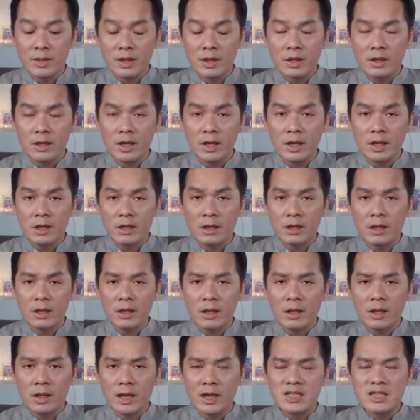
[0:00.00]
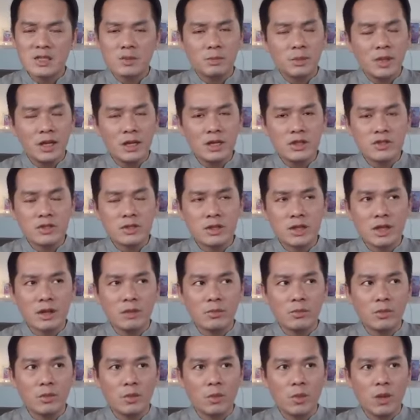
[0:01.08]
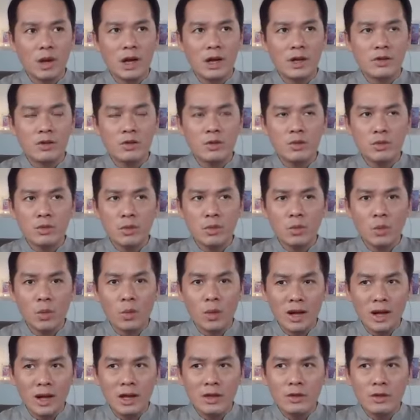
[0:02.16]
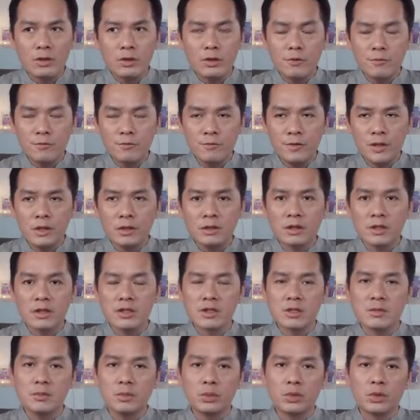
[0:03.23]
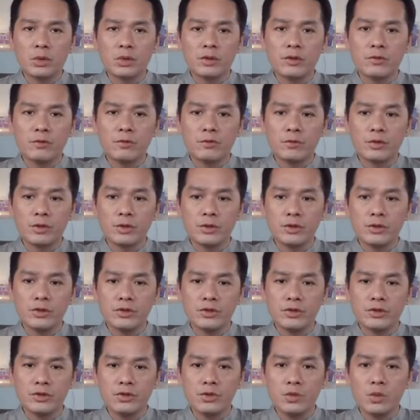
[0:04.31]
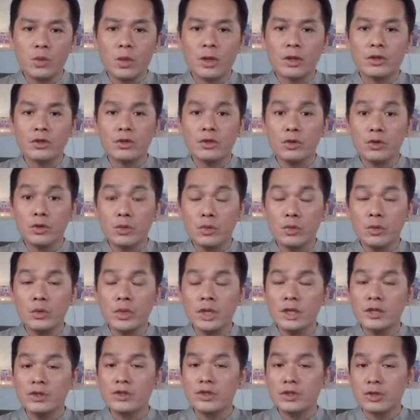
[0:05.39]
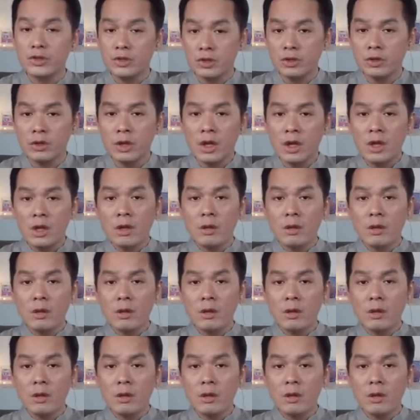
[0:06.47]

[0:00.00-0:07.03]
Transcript: and explaining to them why you feel it is important for you to do what you need to do